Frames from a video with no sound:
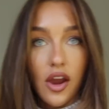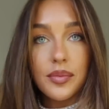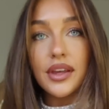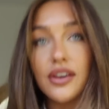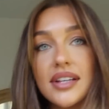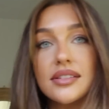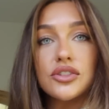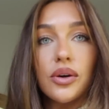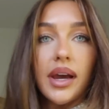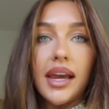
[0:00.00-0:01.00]
hope that you guys
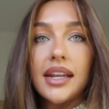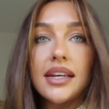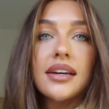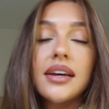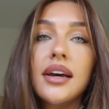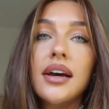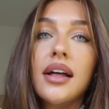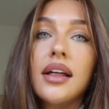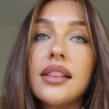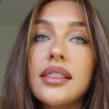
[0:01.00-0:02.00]
enjoyed.
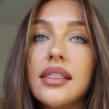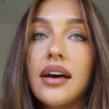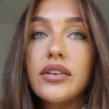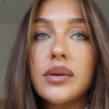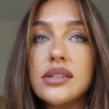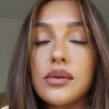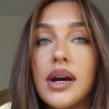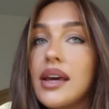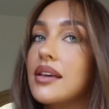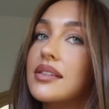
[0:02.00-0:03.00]
Love you as
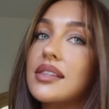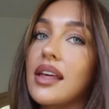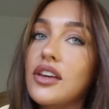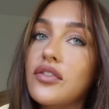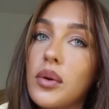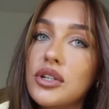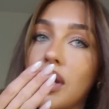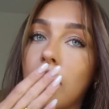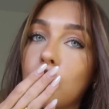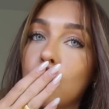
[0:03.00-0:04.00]
always. Thank you for
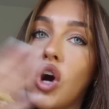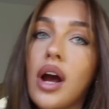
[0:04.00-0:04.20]
watching.